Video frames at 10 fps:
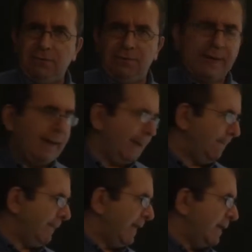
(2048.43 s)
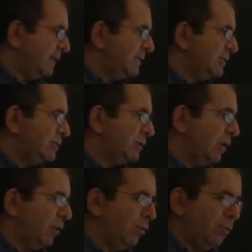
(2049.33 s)
Okay,
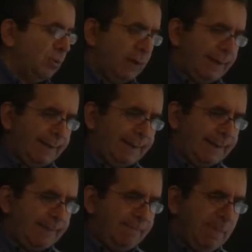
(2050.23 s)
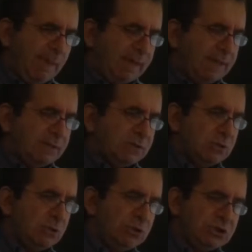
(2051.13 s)
so
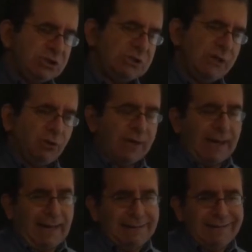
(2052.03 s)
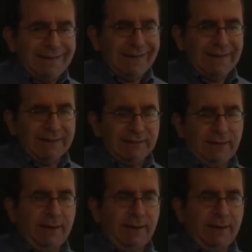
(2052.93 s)
so you just say, okay, I need